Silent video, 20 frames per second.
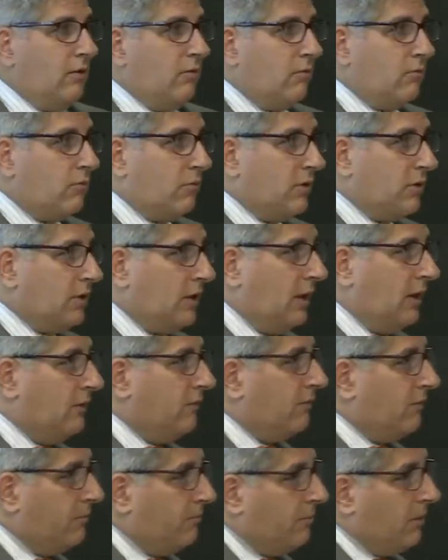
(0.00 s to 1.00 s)
really
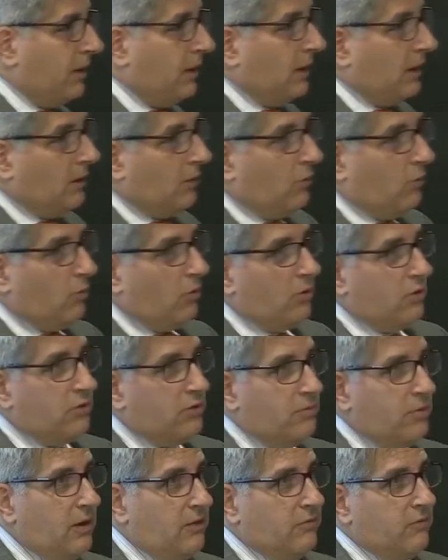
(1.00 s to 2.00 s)
ends up being all of the
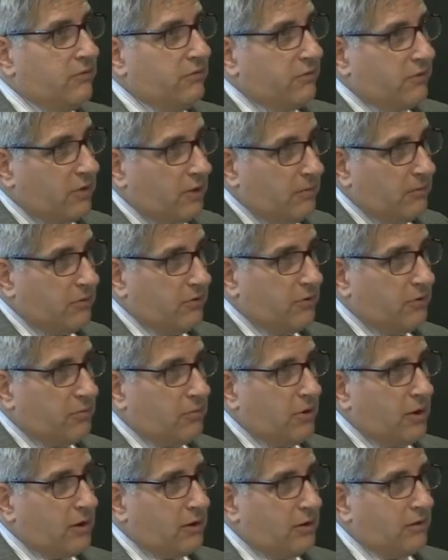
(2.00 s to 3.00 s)
patients that come into your
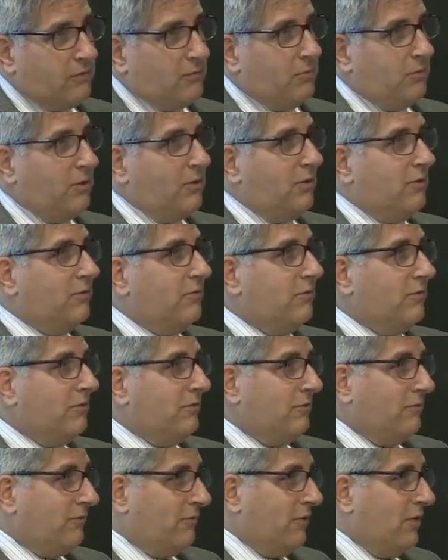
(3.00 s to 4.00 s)
practice because of
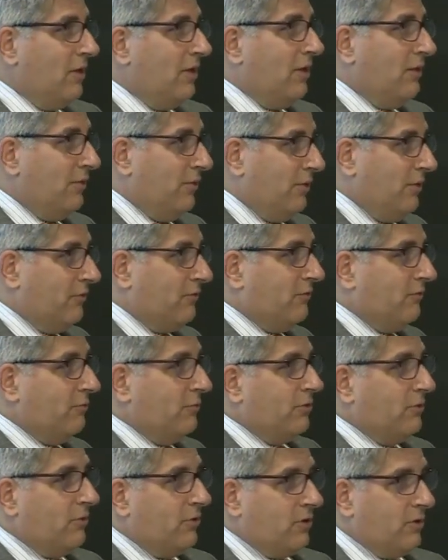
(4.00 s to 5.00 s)
the issues we
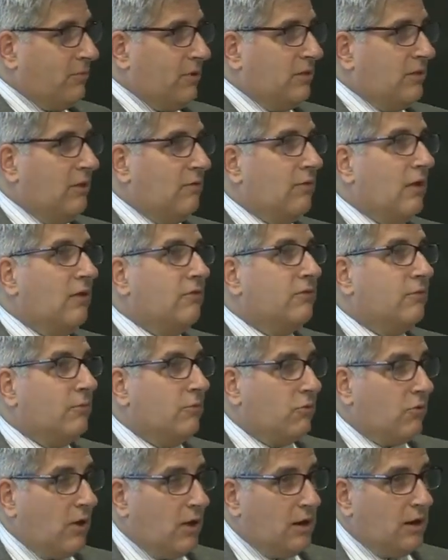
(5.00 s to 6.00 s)
talked about. They've got some
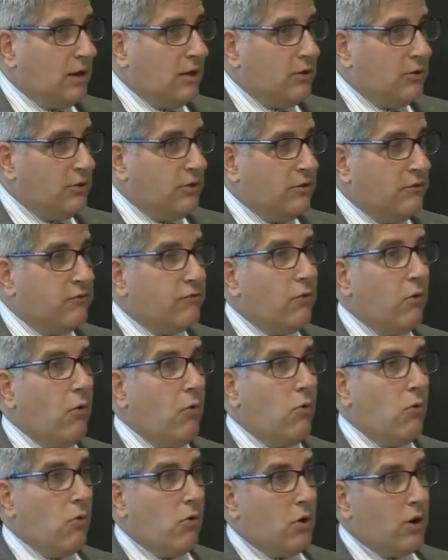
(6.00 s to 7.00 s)
chronic illness,
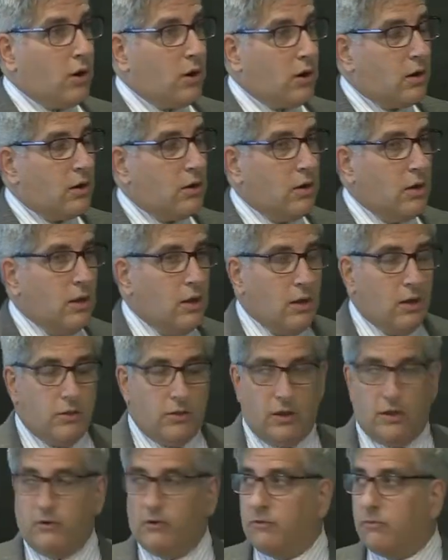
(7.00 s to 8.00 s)
or
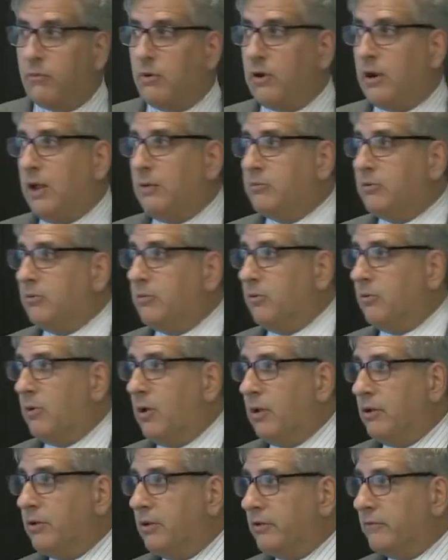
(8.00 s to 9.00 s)
they just want optimal
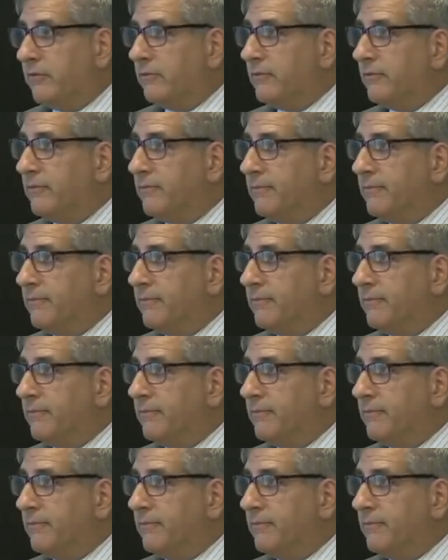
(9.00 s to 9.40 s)
wellness.